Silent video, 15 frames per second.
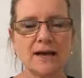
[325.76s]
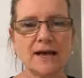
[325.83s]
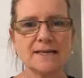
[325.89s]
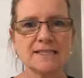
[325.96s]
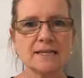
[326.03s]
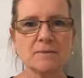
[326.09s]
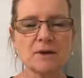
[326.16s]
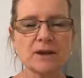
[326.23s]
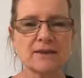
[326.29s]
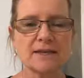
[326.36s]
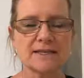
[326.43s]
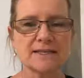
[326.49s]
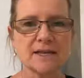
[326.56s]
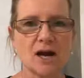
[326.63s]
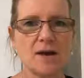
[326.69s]
and some of the
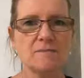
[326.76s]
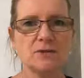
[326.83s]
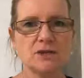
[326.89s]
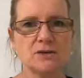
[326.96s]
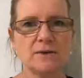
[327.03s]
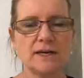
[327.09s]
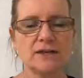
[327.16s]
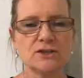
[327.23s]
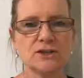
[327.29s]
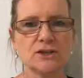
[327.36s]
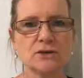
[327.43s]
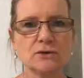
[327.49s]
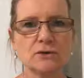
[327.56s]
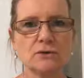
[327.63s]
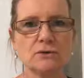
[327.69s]
things that I'm doing
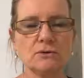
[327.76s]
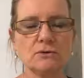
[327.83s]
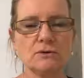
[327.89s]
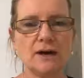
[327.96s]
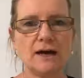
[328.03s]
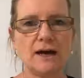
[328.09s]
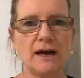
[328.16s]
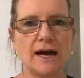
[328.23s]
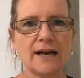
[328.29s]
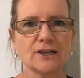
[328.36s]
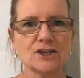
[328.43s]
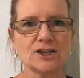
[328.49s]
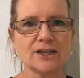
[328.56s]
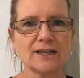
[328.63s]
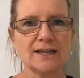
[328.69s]
to
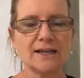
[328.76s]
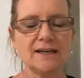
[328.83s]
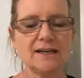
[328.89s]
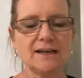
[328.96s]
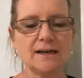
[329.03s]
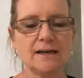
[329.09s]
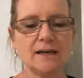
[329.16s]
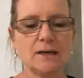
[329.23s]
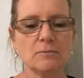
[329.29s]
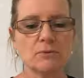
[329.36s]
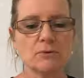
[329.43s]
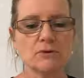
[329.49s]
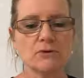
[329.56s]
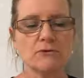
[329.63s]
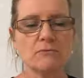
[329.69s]
actually
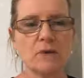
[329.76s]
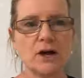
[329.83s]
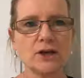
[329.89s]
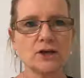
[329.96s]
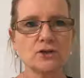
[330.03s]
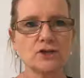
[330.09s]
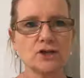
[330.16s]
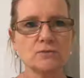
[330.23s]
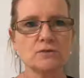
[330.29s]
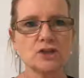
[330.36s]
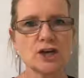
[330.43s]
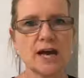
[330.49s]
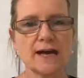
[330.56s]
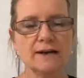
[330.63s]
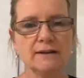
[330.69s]
improve my YouTube
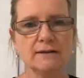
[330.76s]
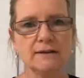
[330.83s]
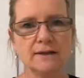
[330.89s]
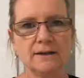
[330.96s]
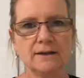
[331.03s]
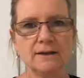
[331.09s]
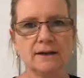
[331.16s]
channel